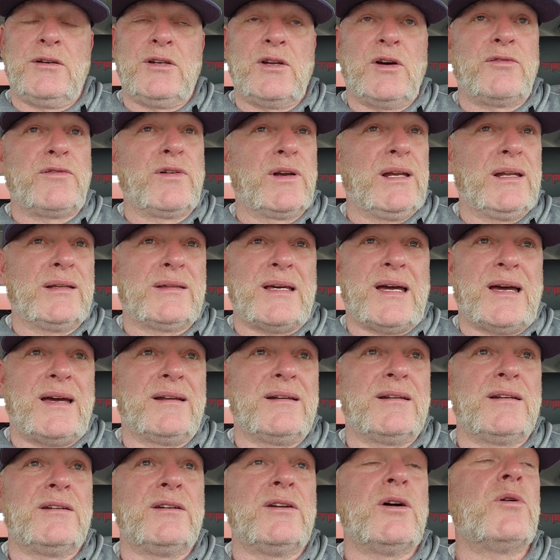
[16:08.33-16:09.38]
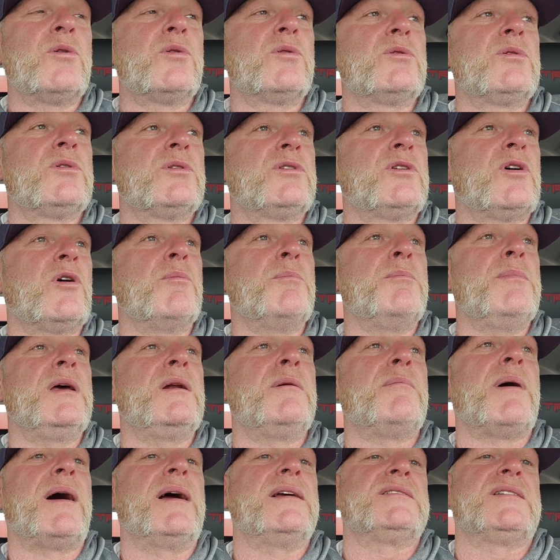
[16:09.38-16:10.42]
Don't forget that. Don't
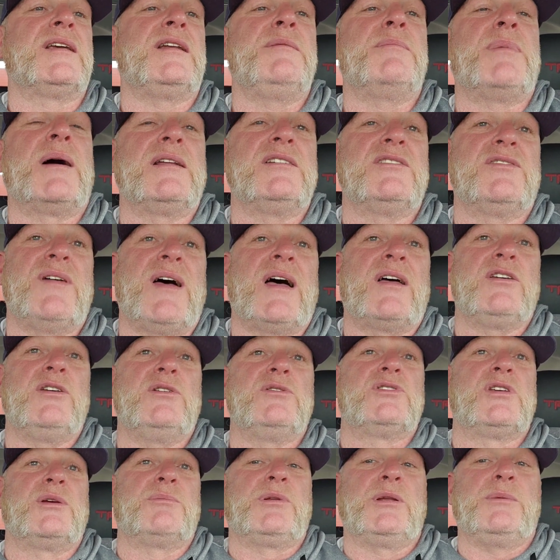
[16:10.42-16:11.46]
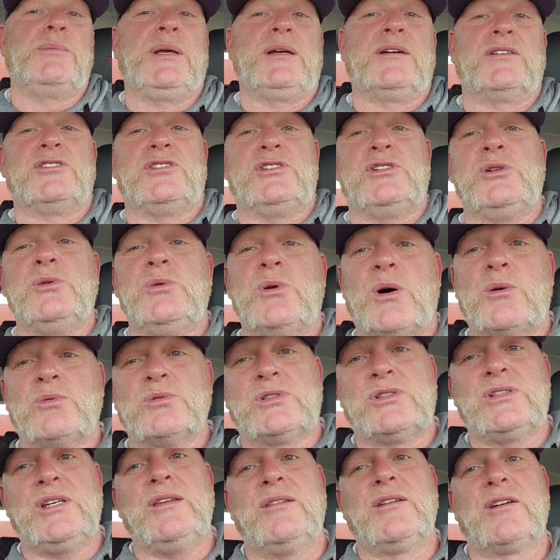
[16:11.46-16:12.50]
minimize anybody's value simply because you
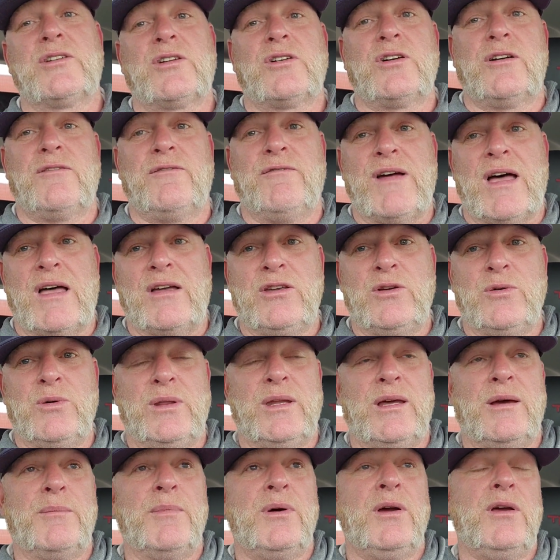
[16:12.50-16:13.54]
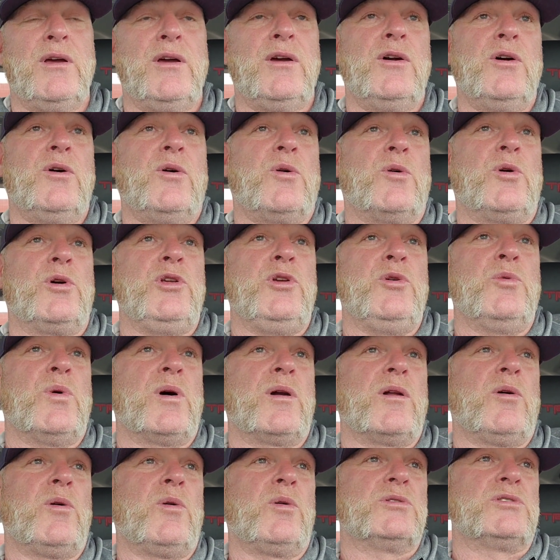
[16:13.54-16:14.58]
don't see the current value in them, or you
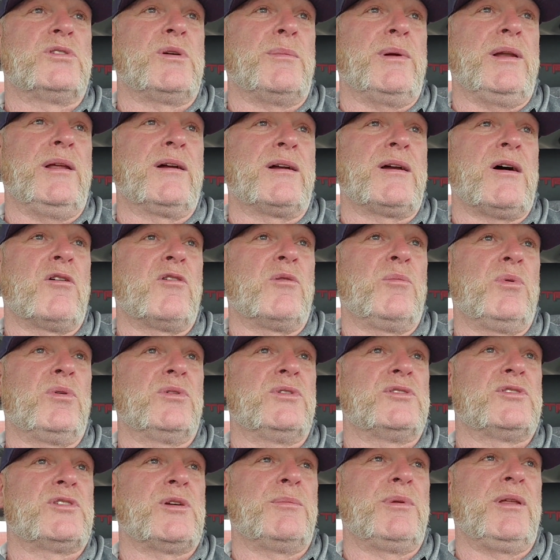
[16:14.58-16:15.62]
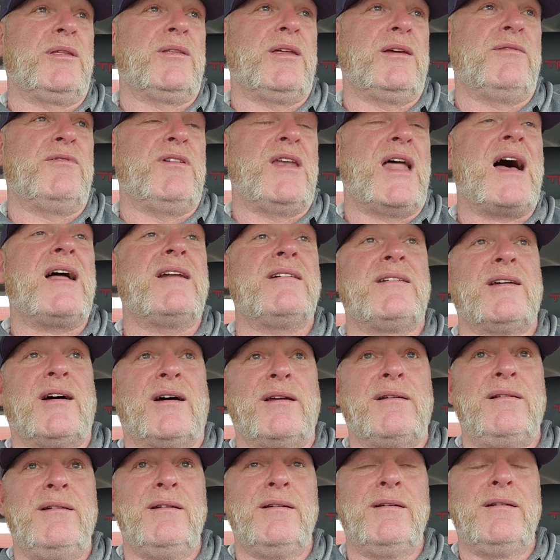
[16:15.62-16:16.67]
want to hold somebody accountable to something they've not
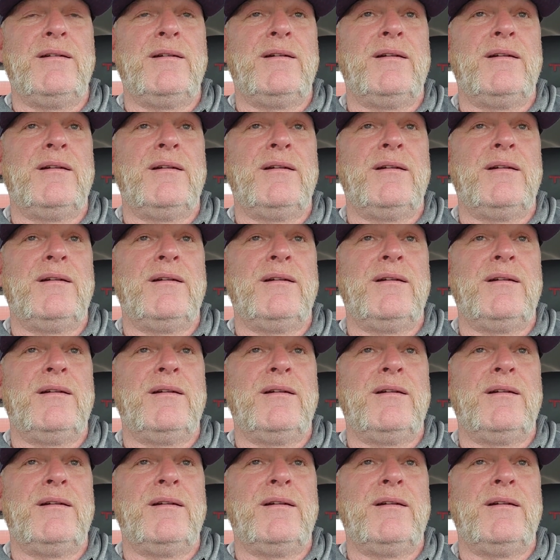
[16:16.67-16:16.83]
done